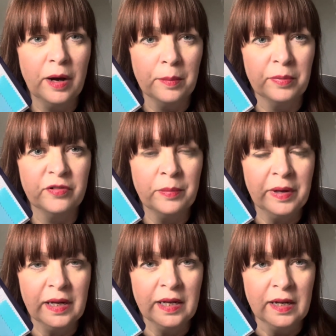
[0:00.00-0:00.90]
up for
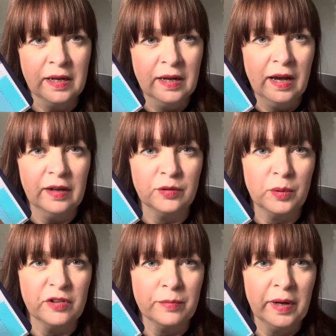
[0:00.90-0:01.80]
me as
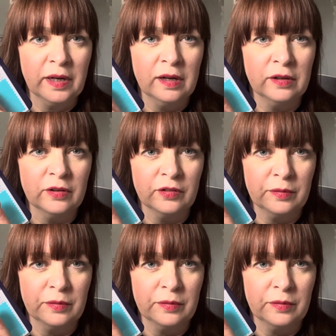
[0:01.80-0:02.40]
one of my colours.